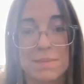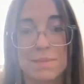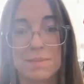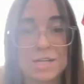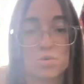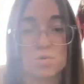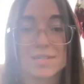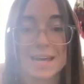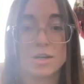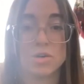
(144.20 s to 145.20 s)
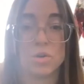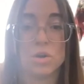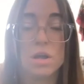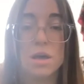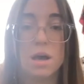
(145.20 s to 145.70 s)
my natural
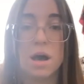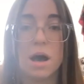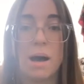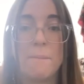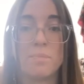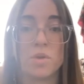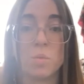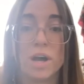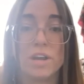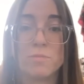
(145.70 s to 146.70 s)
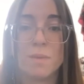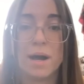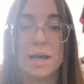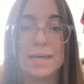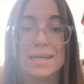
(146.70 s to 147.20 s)
cycle. One of
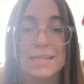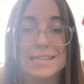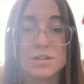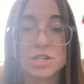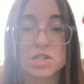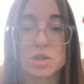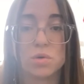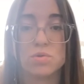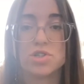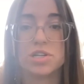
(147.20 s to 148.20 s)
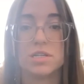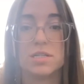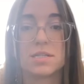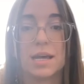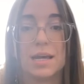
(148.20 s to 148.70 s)
my dearest
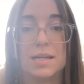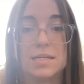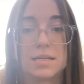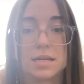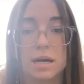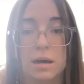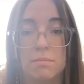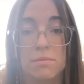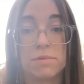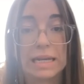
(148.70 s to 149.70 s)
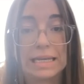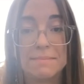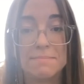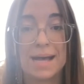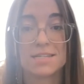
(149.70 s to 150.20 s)
coaches and
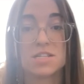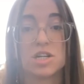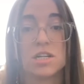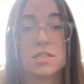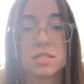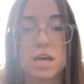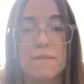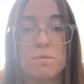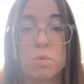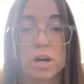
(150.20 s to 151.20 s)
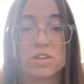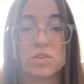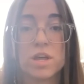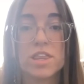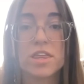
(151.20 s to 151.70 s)
Reiki masters I've
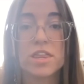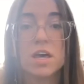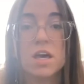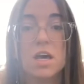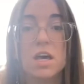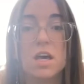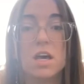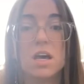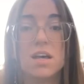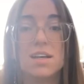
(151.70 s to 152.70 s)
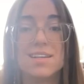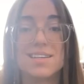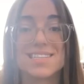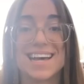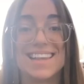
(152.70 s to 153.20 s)
worked with
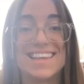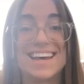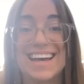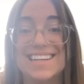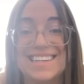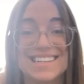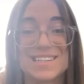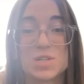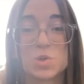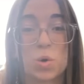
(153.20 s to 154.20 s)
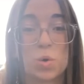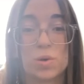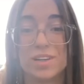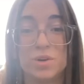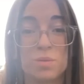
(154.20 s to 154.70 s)
said that it's a
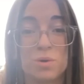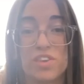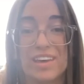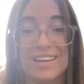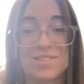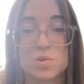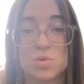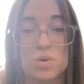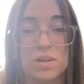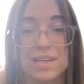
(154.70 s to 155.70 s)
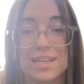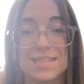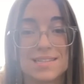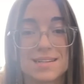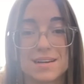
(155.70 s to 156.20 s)
totally normal thing to get
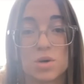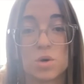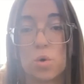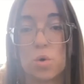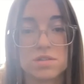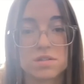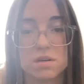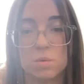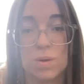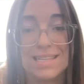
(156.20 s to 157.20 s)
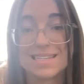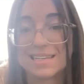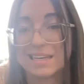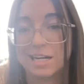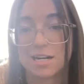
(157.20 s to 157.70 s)
cold once a
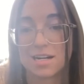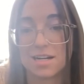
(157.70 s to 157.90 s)
year.